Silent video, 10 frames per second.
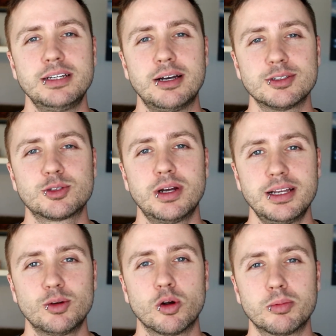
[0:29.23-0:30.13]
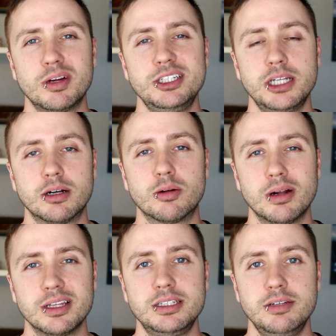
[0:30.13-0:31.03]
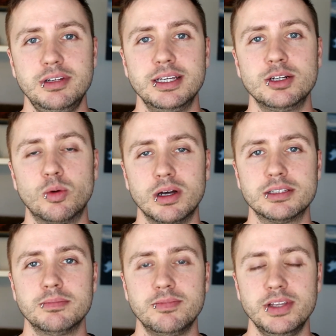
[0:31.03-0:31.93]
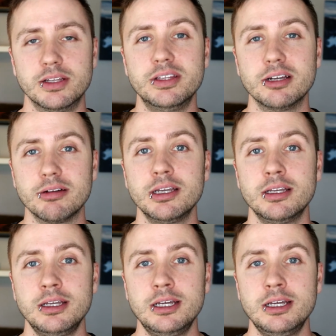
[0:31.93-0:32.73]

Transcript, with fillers: now is trying to incorporate general relativity and quantum field theory.